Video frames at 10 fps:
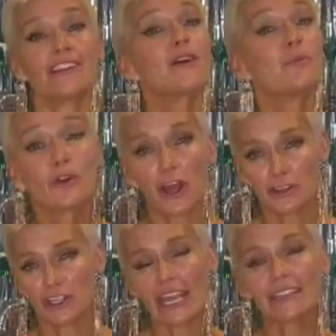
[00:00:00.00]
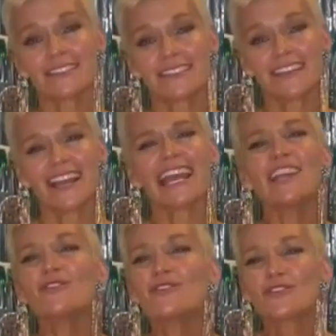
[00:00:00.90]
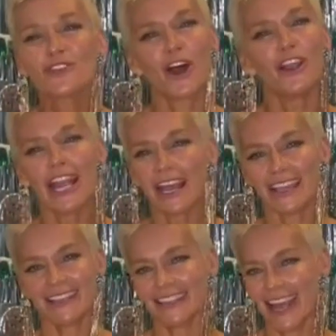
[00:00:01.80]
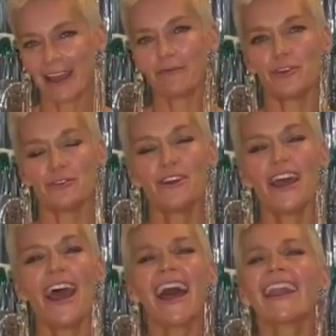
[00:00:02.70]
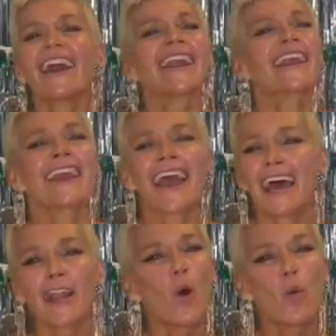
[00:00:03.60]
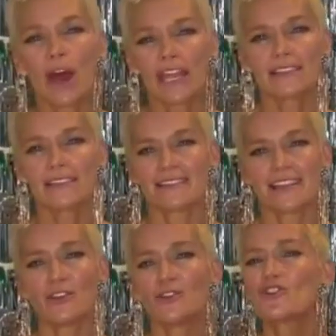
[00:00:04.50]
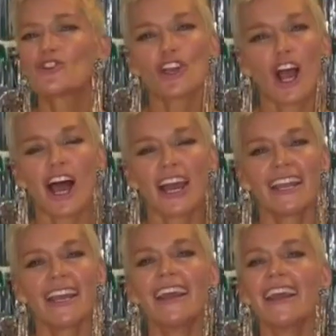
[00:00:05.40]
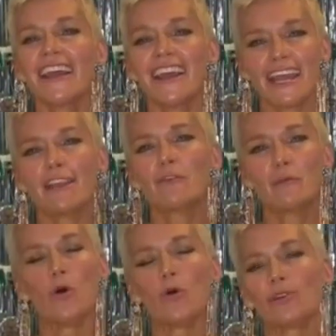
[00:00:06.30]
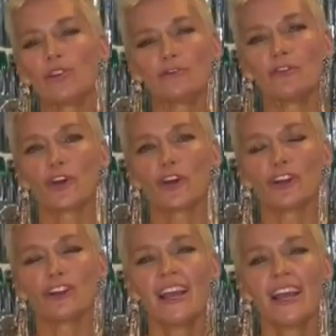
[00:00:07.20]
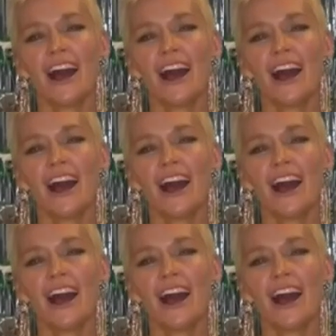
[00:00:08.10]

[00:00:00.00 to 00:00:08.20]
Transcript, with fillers: the project is so lucky to have you, and I cannot wait to see you shine even more beautiful girl.